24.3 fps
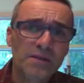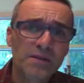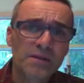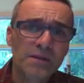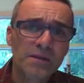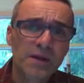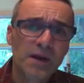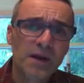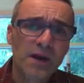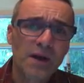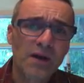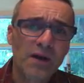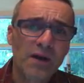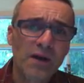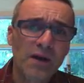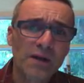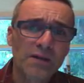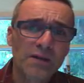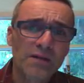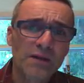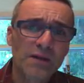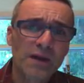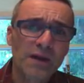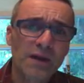All
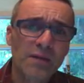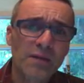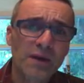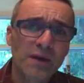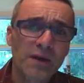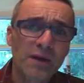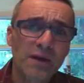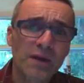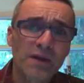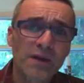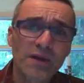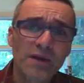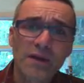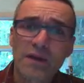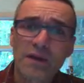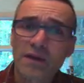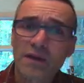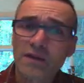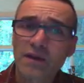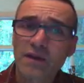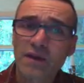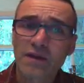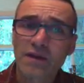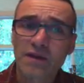right, anyway, I think you
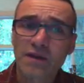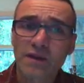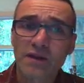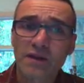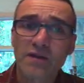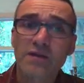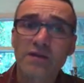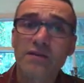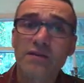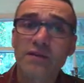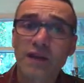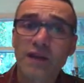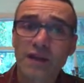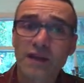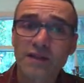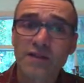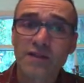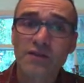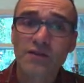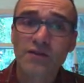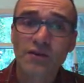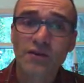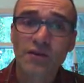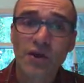get the idea.
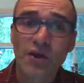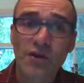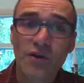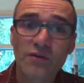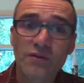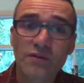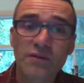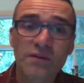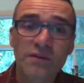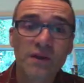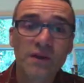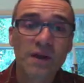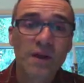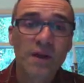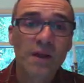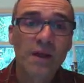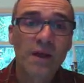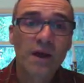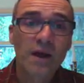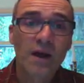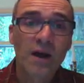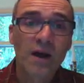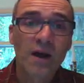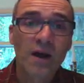That's glucose.
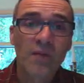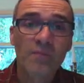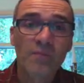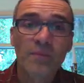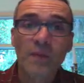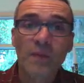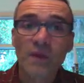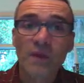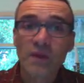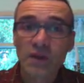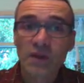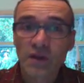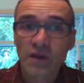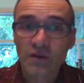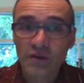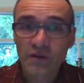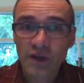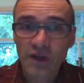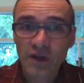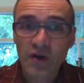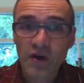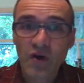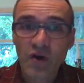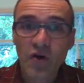You'll
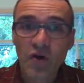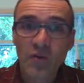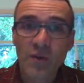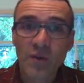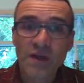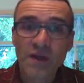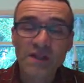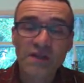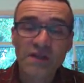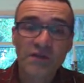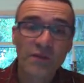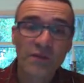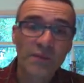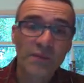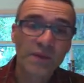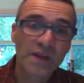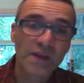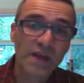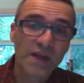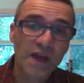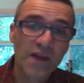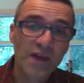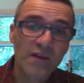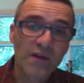link a whole bunch of them
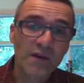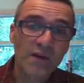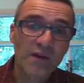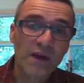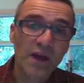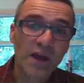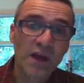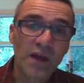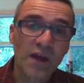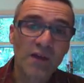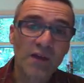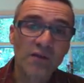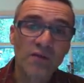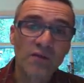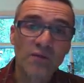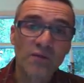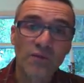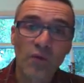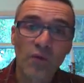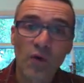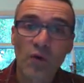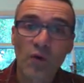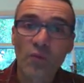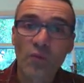together and you
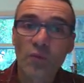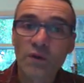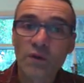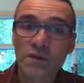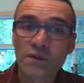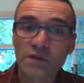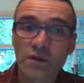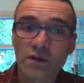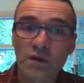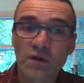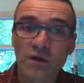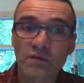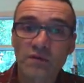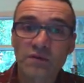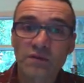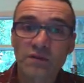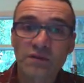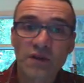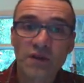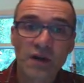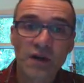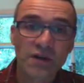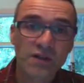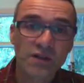form what's called
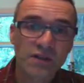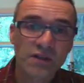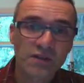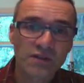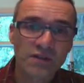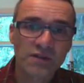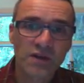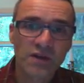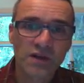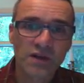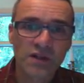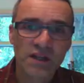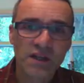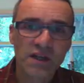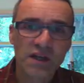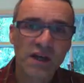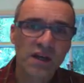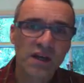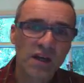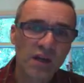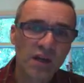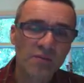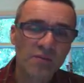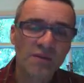starch. And starch
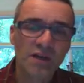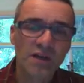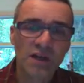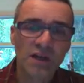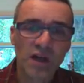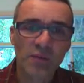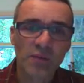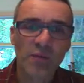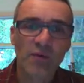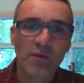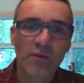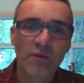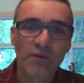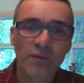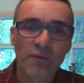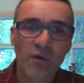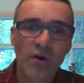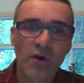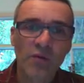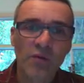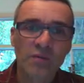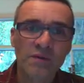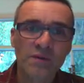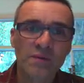kind of comes in a couple of
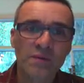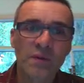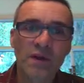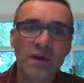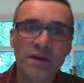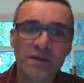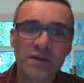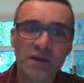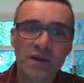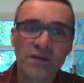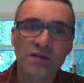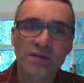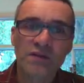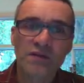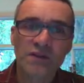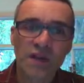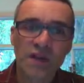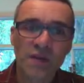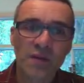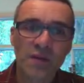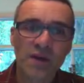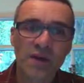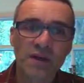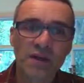forms, but it's all the
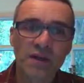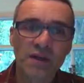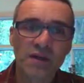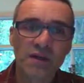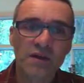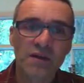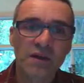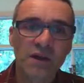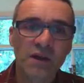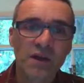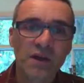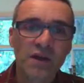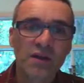same idea.